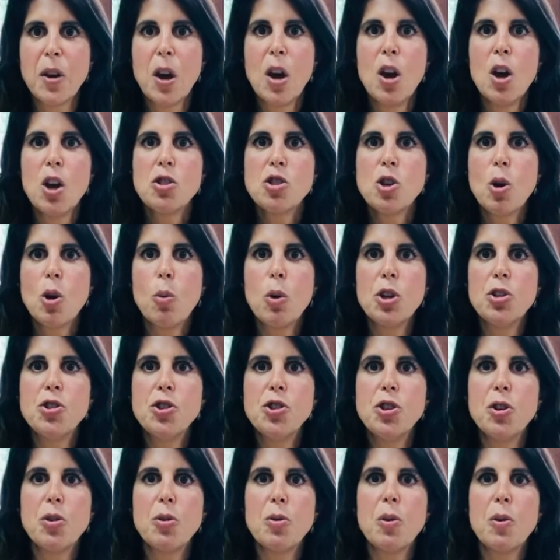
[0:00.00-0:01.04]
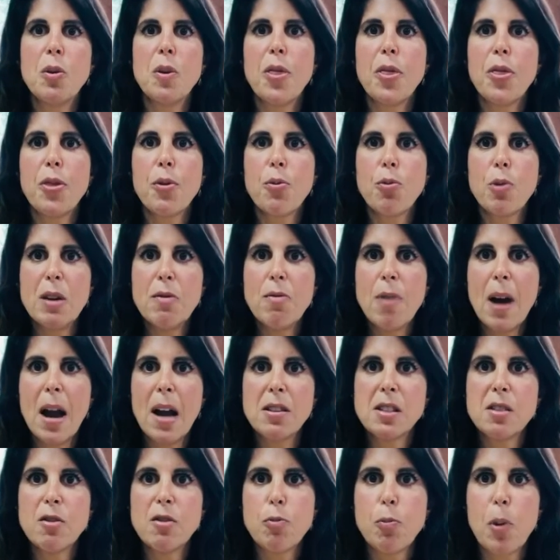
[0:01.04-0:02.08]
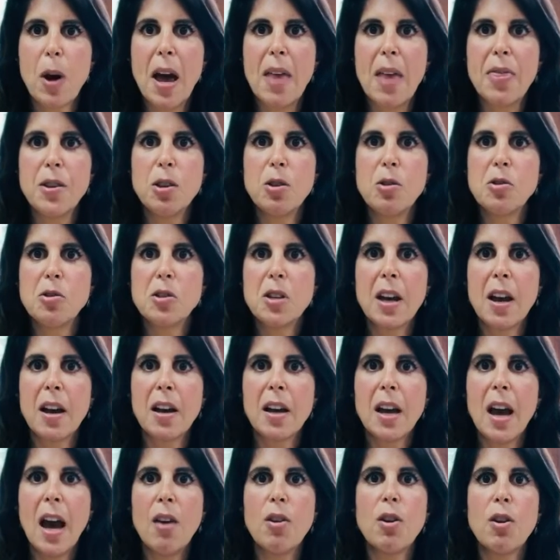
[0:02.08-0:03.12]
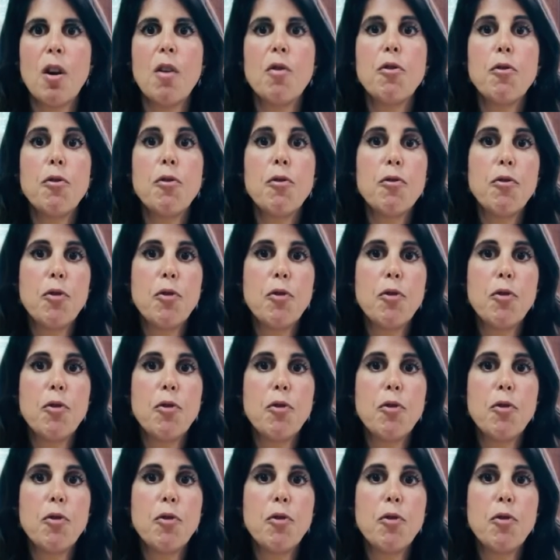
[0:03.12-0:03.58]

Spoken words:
So we'll do 3 rounds of breath using a count of